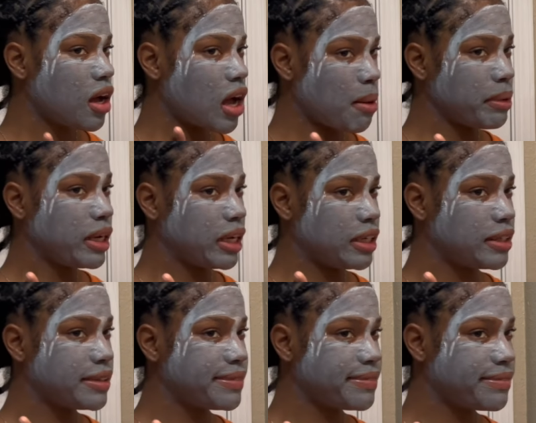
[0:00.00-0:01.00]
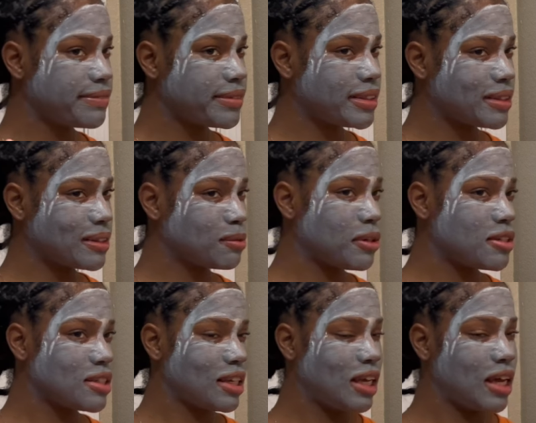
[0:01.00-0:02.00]
I'm good. So
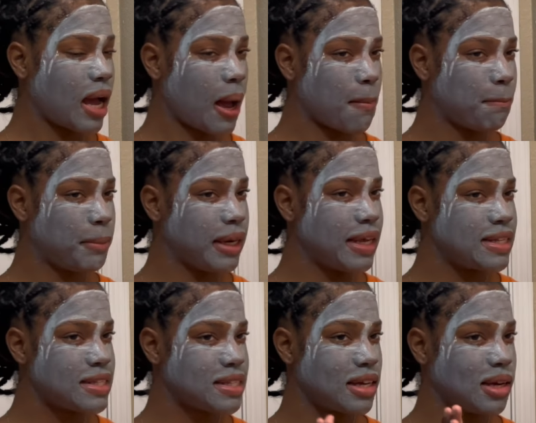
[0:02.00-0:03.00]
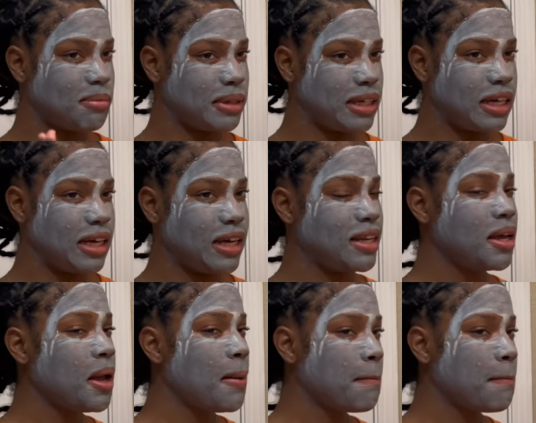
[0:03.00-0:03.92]
spiritually, I'm blessed. I'm good.